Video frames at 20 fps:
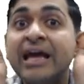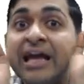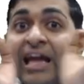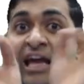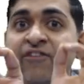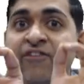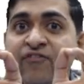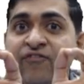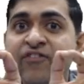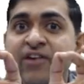
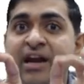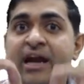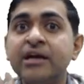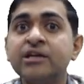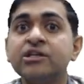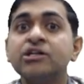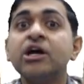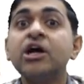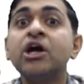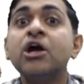
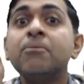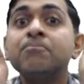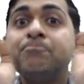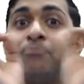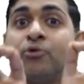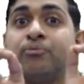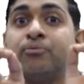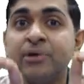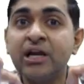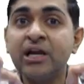afferent
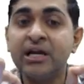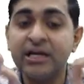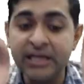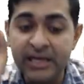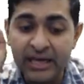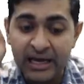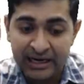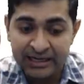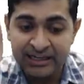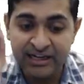
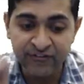pupillary